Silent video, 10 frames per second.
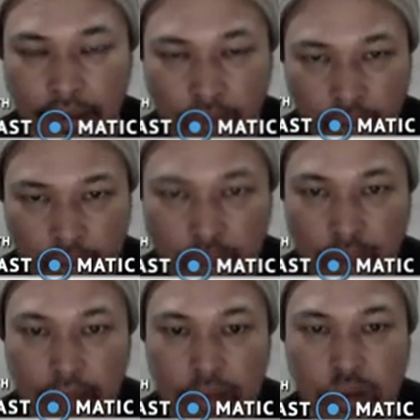You
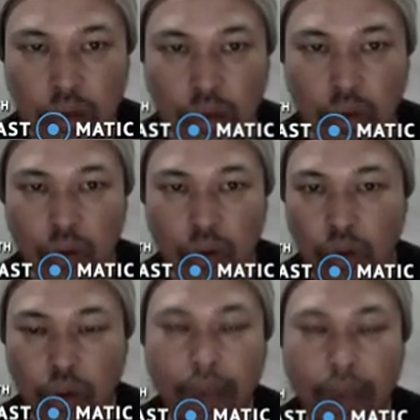see? So
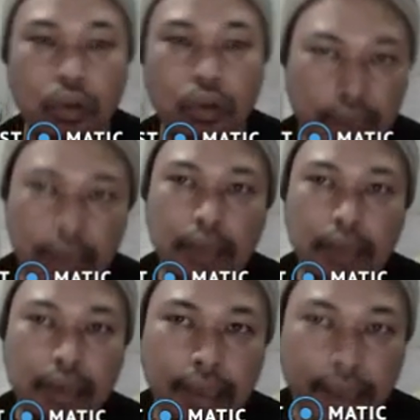you have to
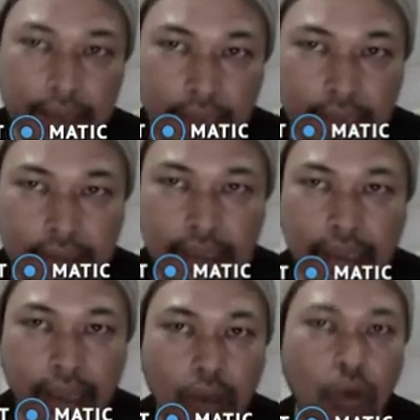really analyze
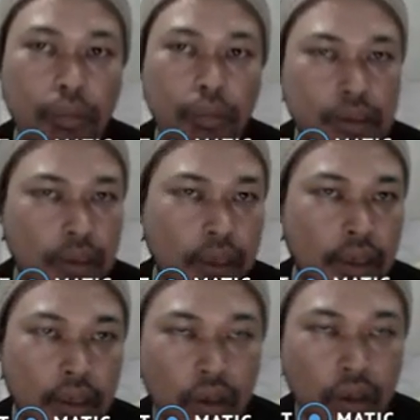it. I hope this
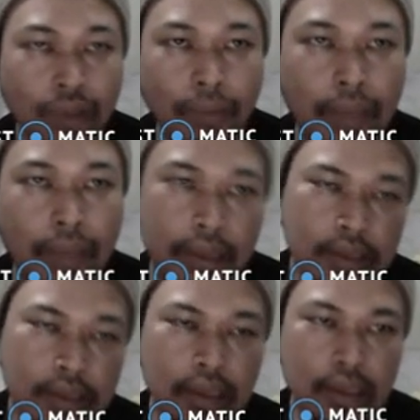new format
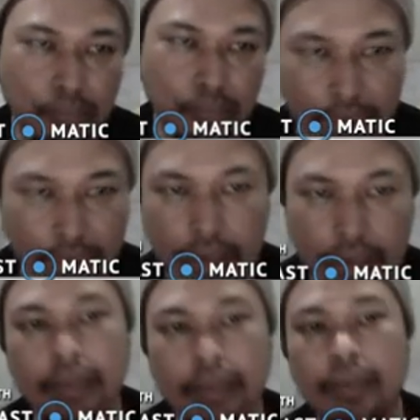is
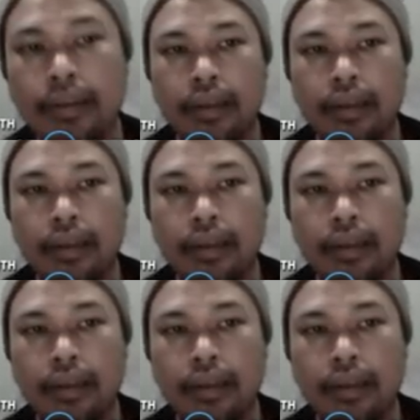better.